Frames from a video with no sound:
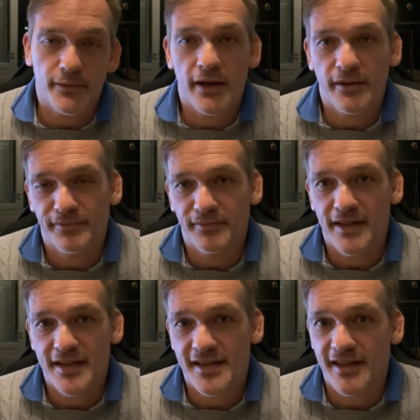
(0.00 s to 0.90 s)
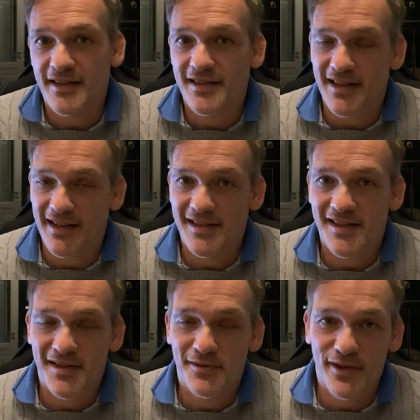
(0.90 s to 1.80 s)
Well, listening is
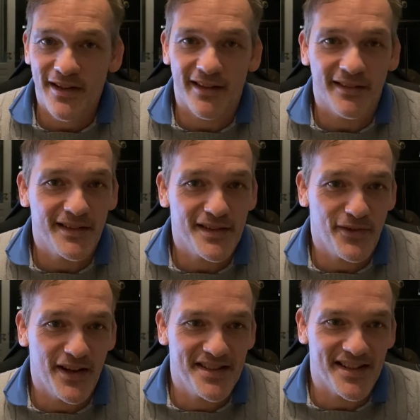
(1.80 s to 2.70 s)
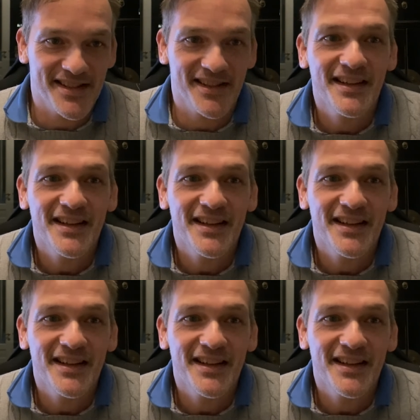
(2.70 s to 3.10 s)
easier than reading, let's face it.